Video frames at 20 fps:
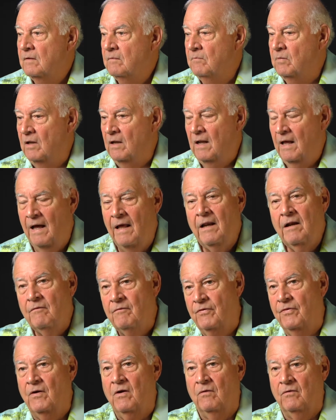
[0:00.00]
But I never
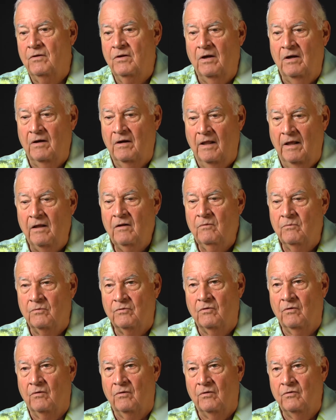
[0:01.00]
thought Karen Handel was
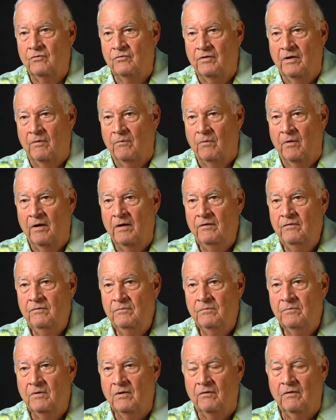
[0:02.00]
going to lose that race
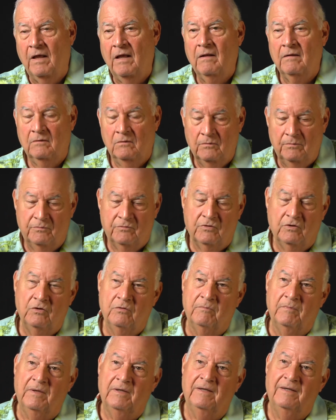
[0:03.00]
because I oops,
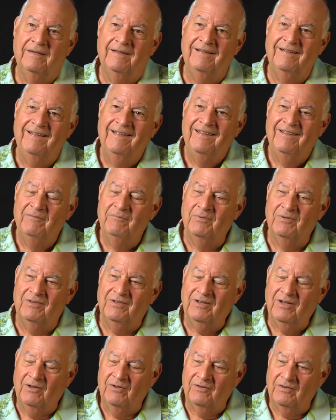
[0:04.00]
excuse me
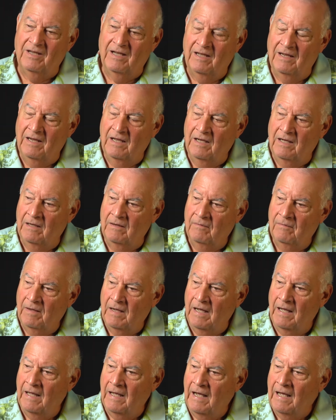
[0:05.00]
because I, uh,
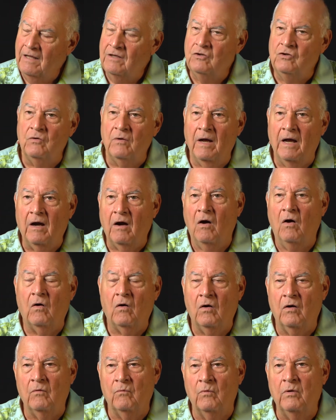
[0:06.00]
I, I knew how
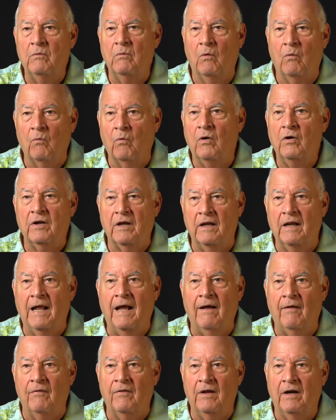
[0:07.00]
hard we were working
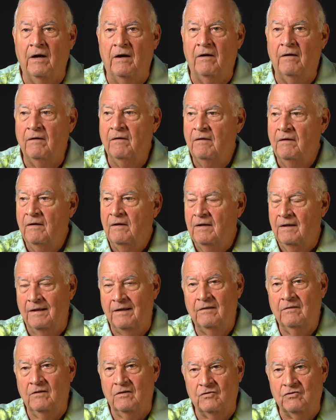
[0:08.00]
out there
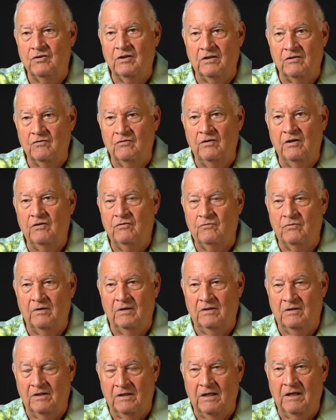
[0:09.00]
in the sixth
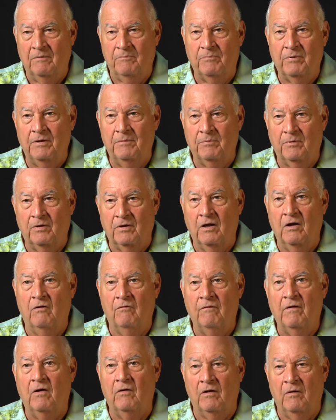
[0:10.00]
district to get people to go
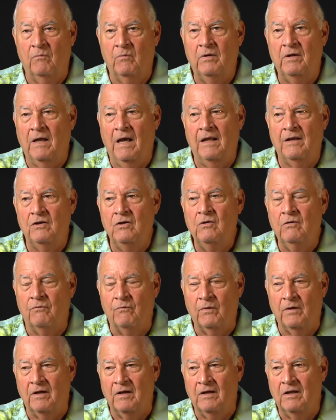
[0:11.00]
vote, and we I knew
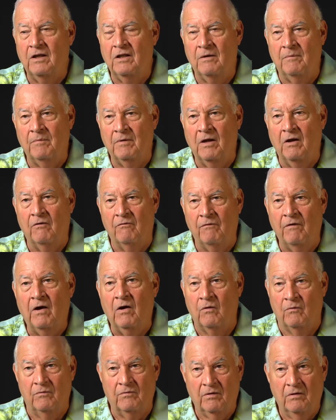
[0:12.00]
if we could get them to go
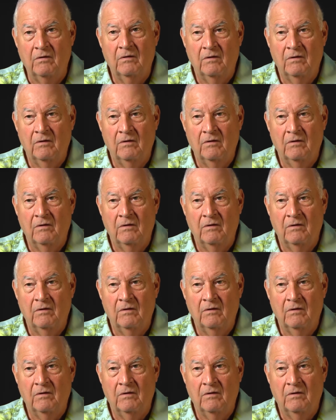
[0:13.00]
vote,